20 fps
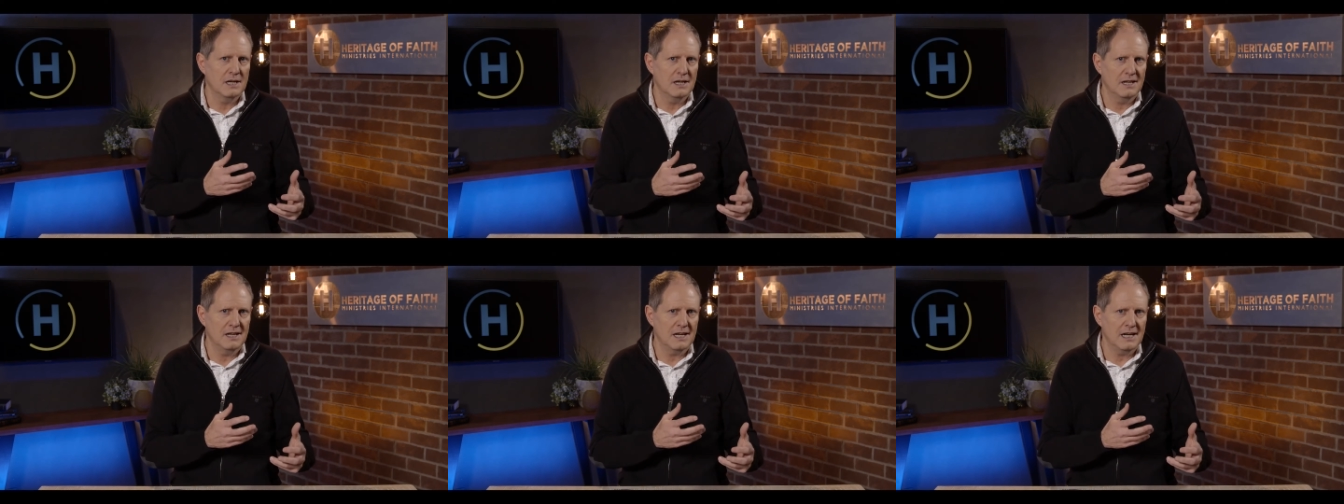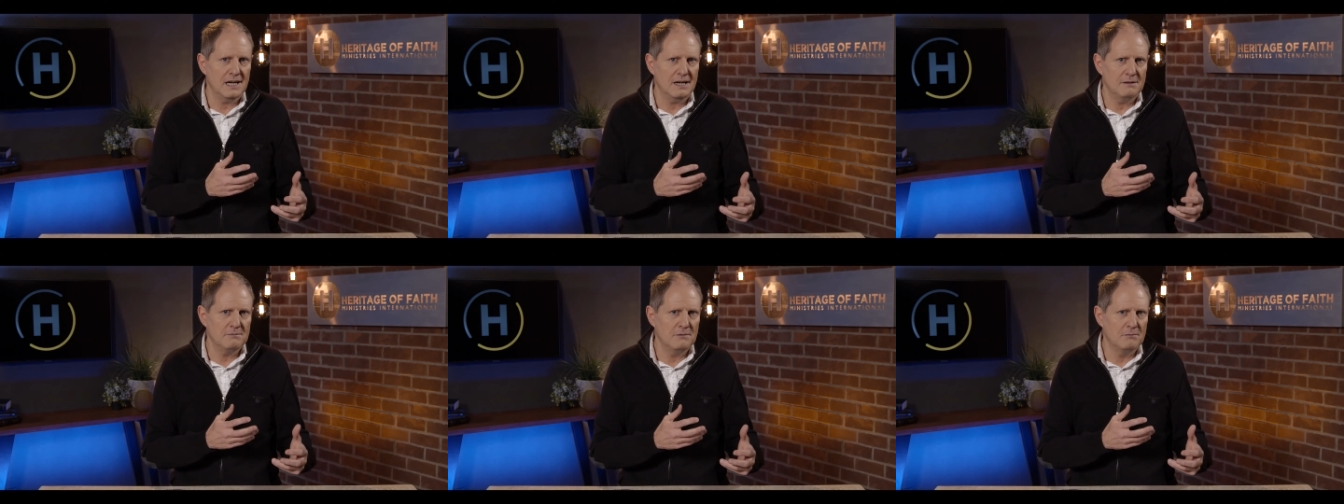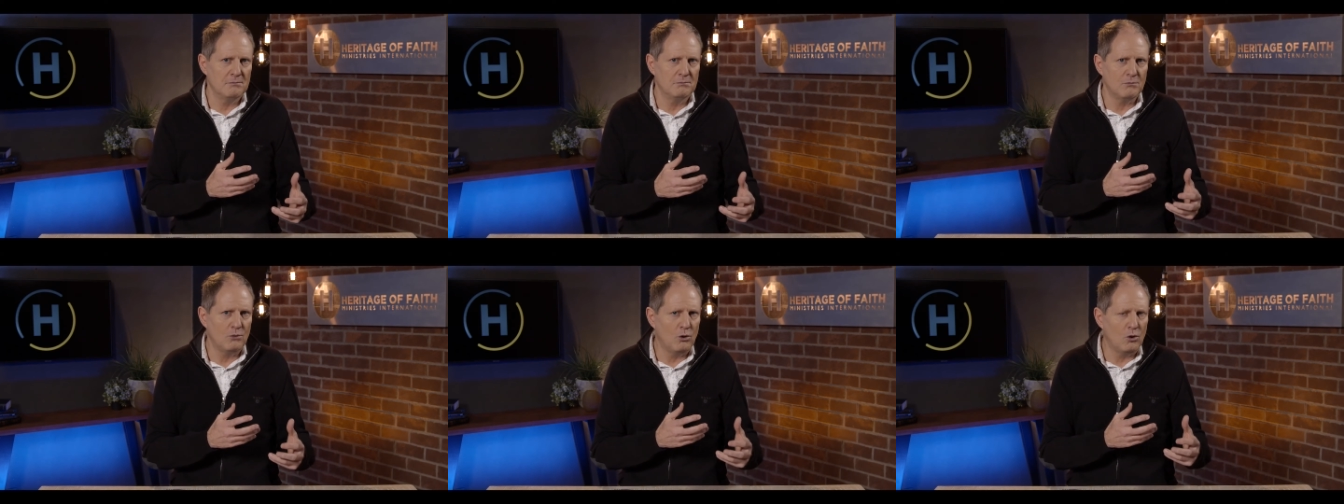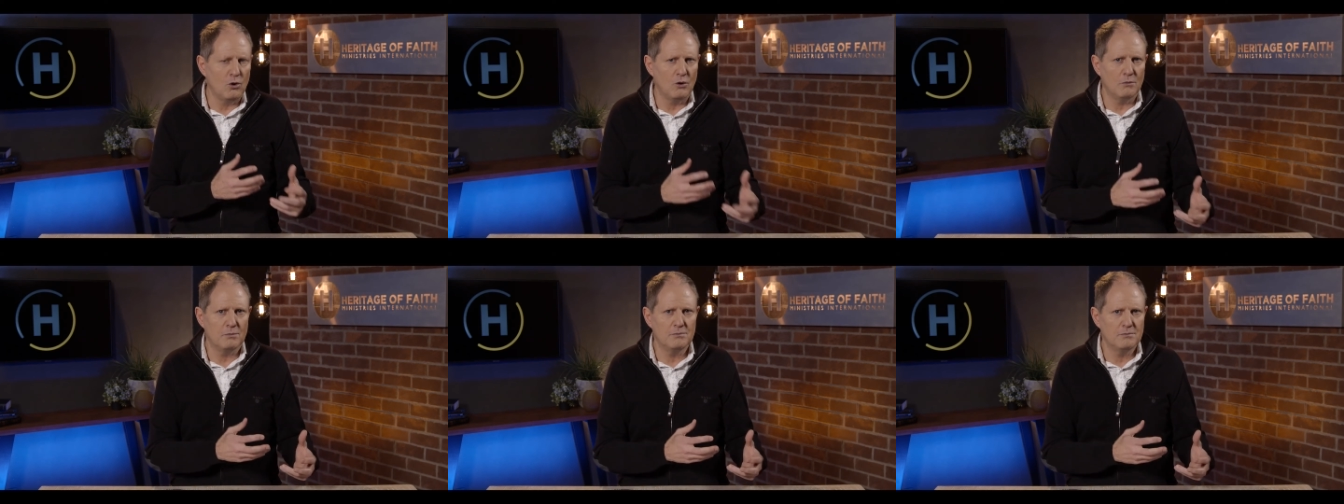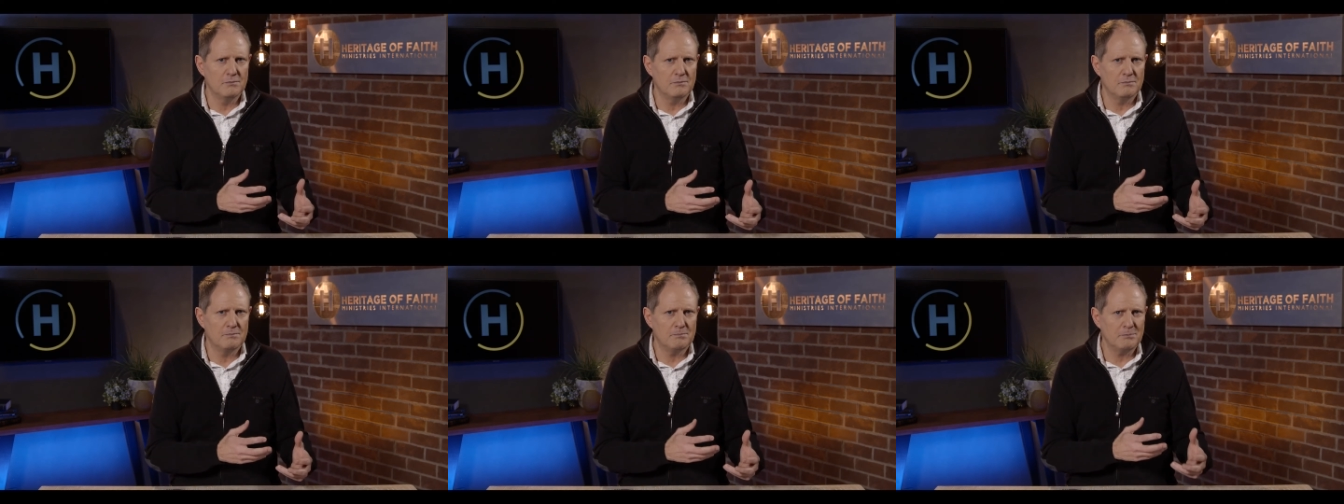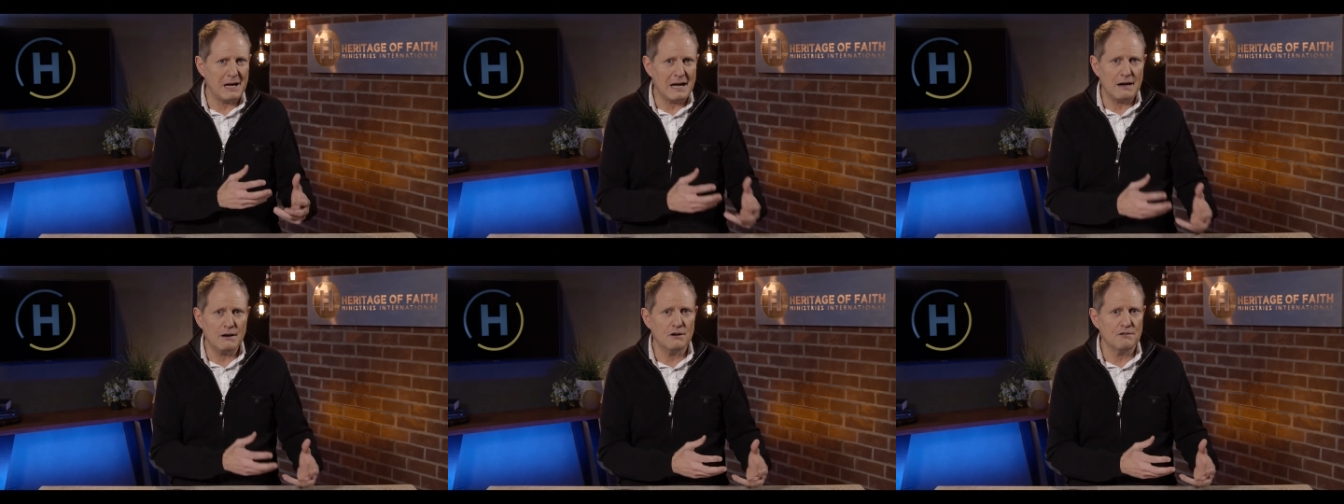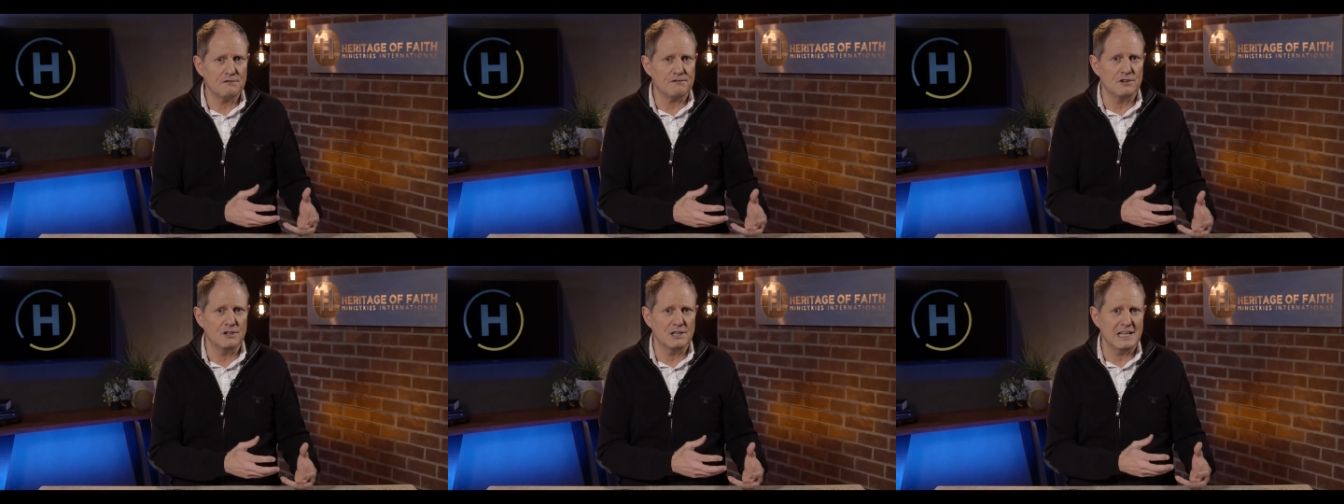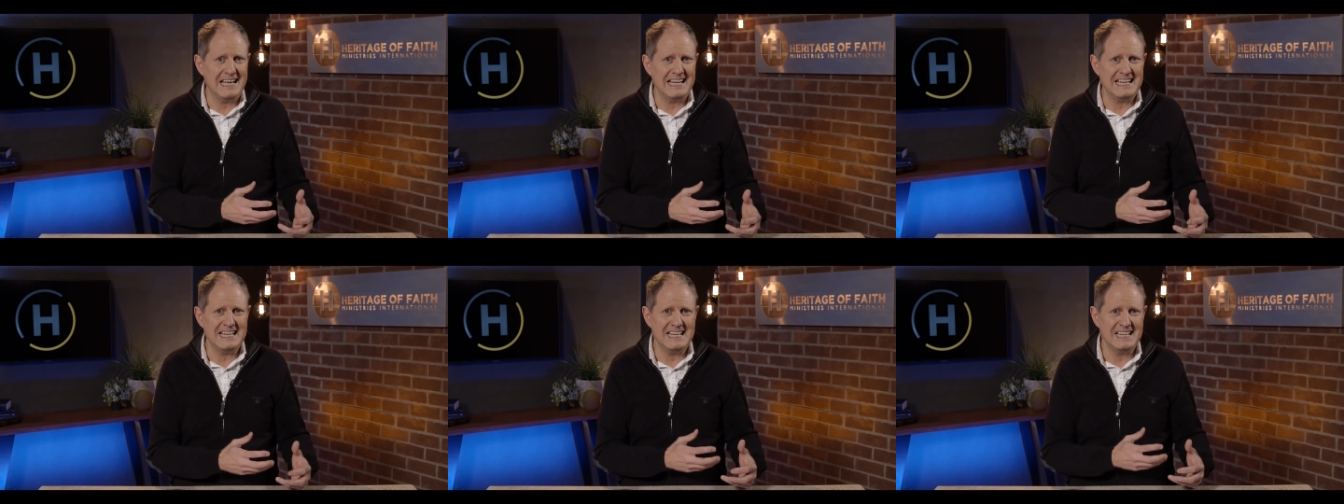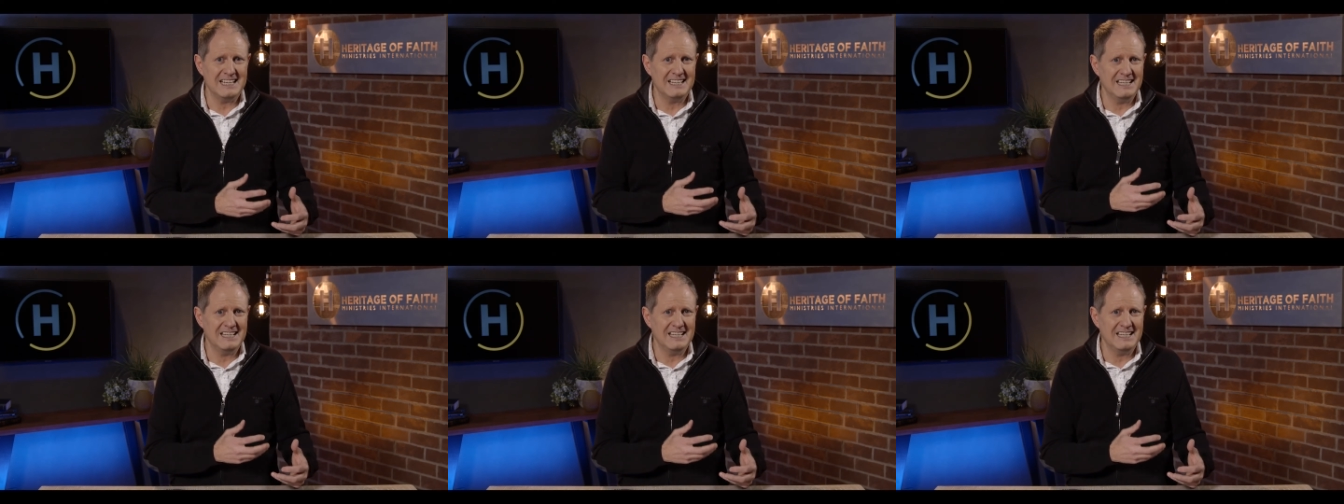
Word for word: um, more powerful and